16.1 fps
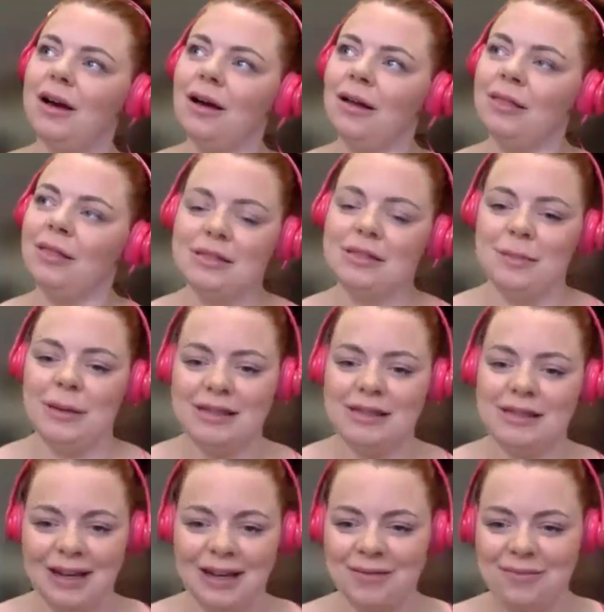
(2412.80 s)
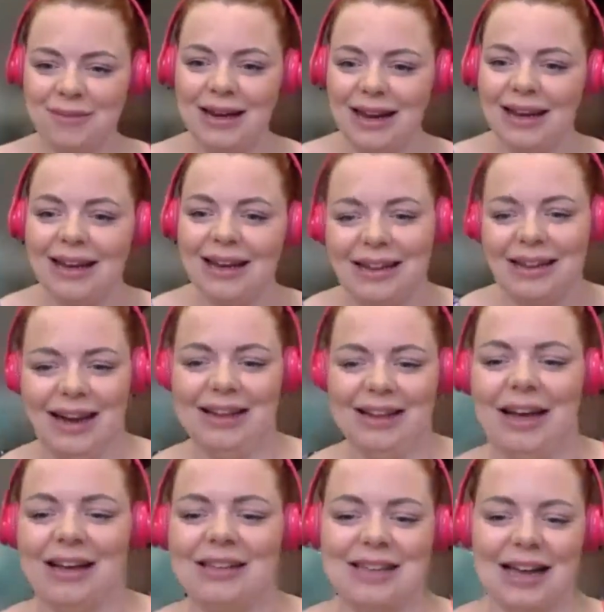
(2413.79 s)
There's been so many.
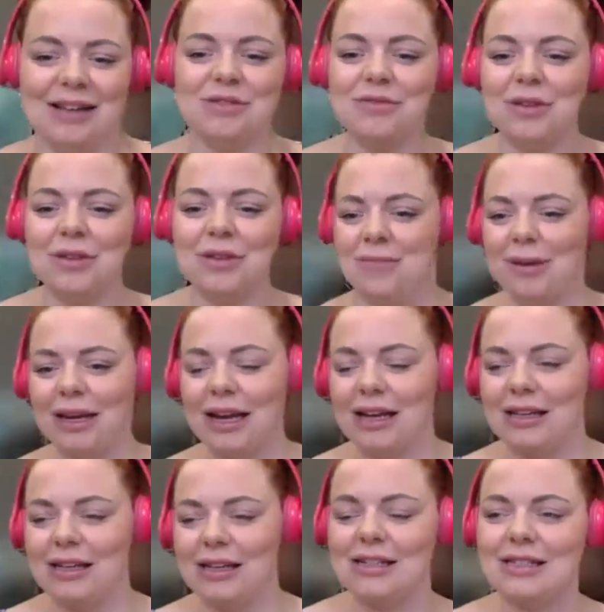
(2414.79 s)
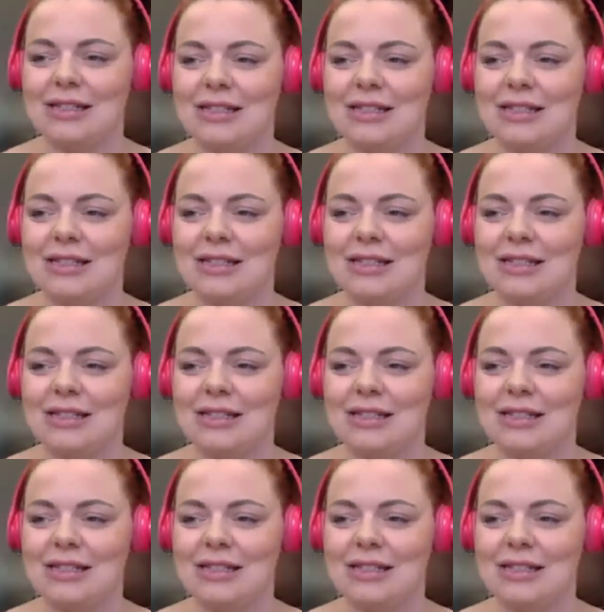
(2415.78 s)
That sounds really big-headed, doesn't it?